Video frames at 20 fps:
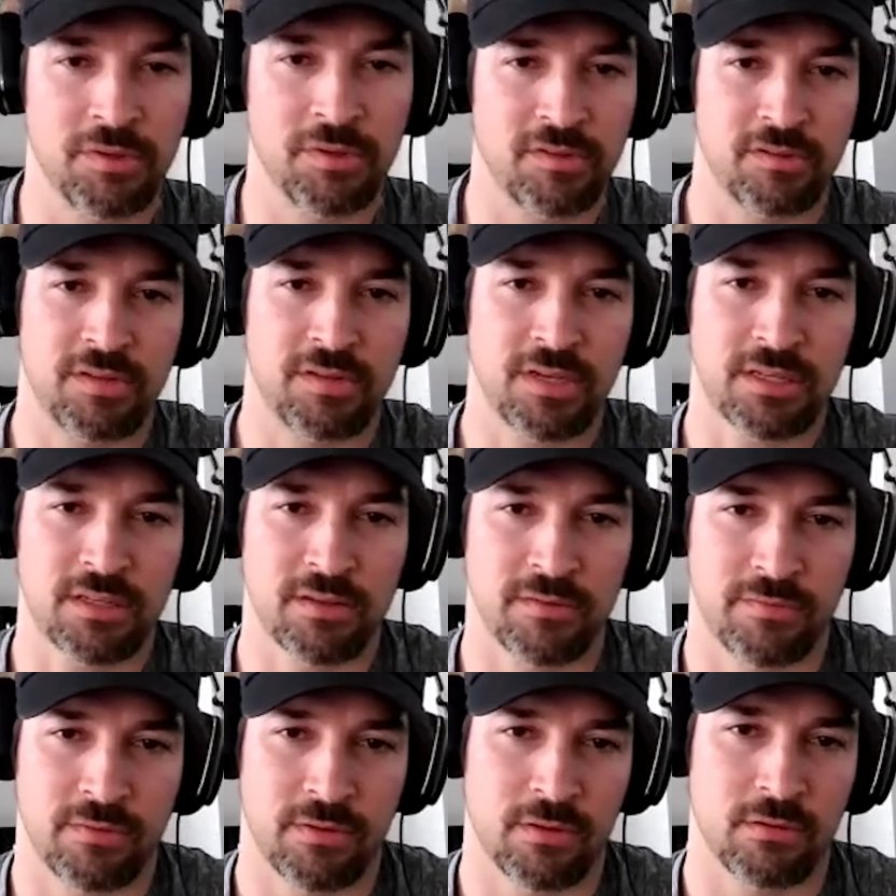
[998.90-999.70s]
is
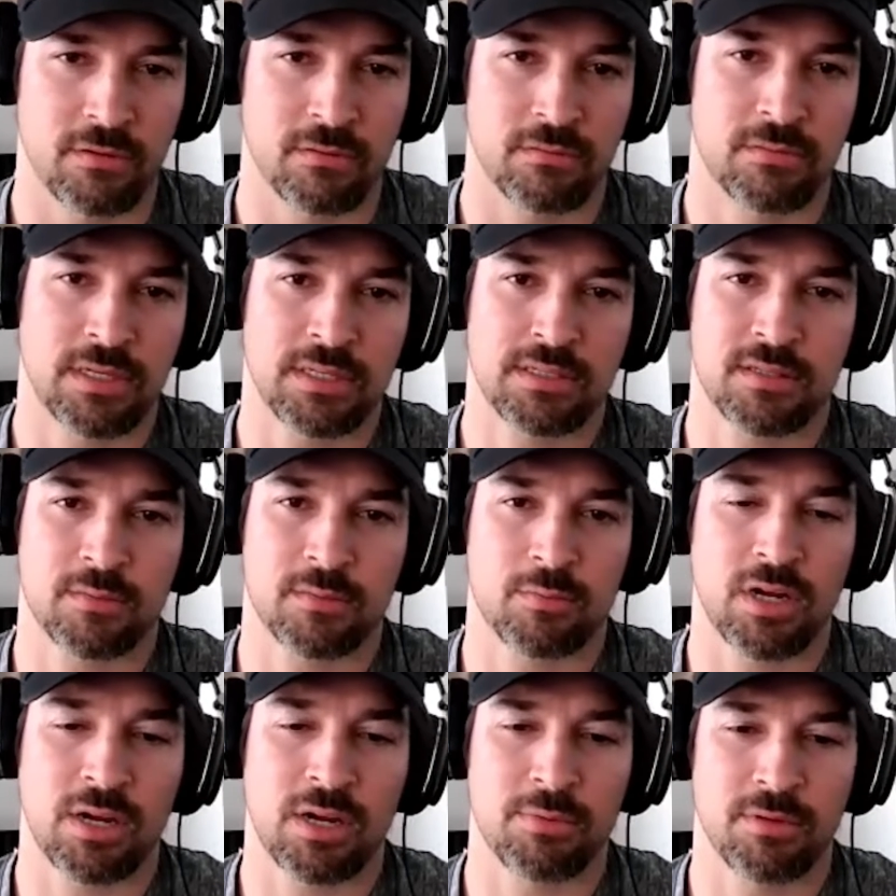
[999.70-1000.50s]
addictive, though. That's
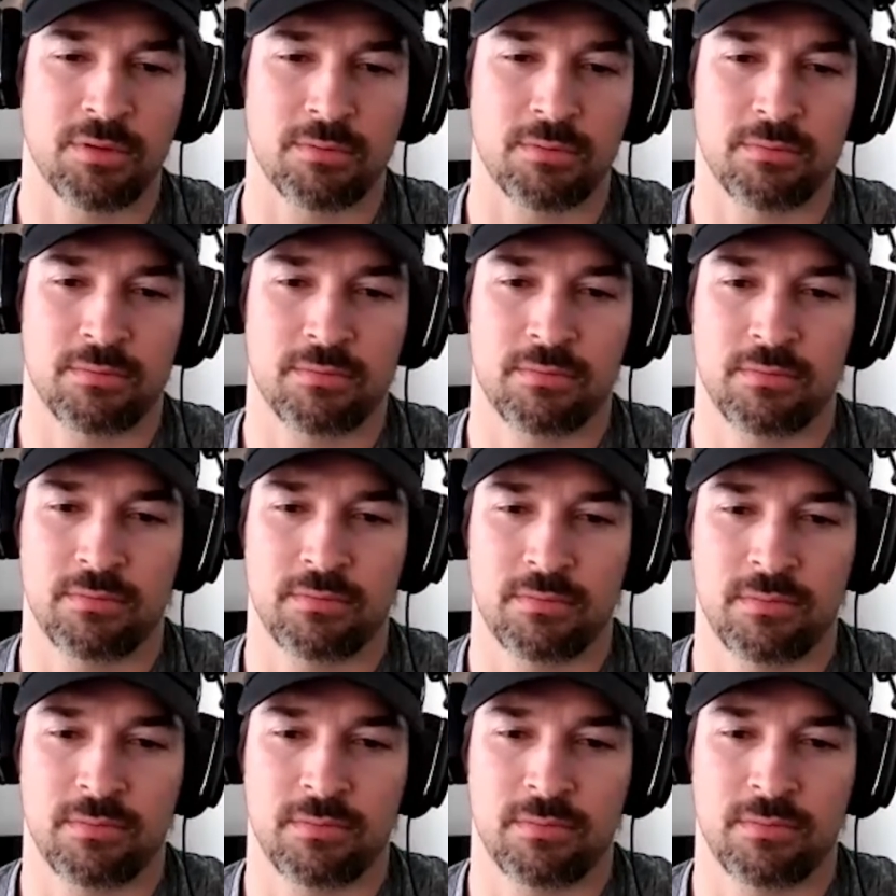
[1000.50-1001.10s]
nihilism. The there you go. Yeah.